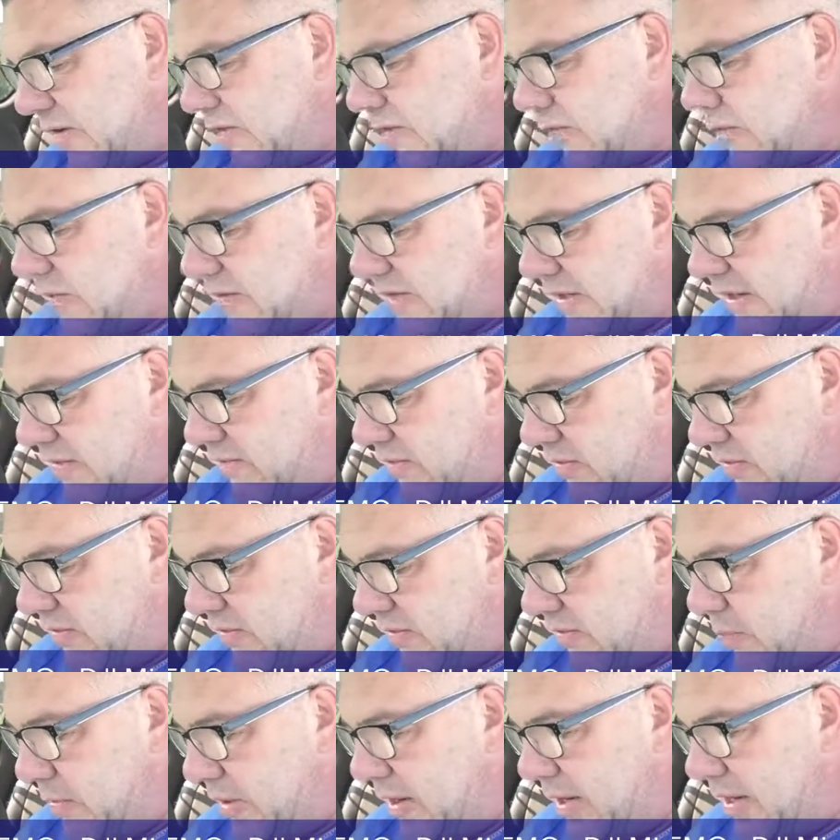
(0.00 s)
Deals with David,
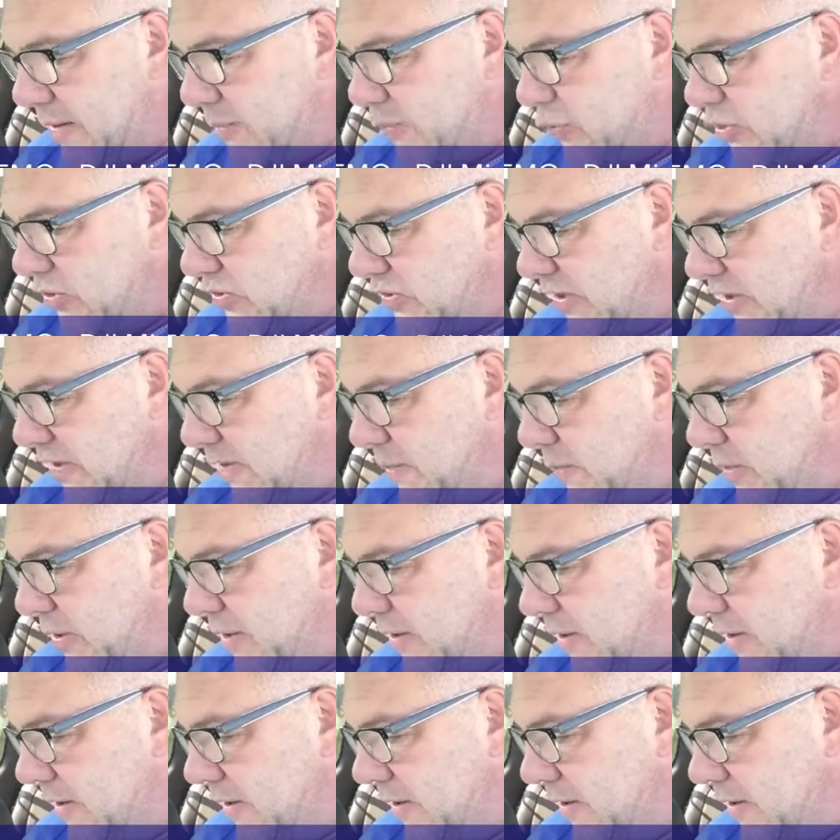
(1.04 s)
everybody. I appreciate you being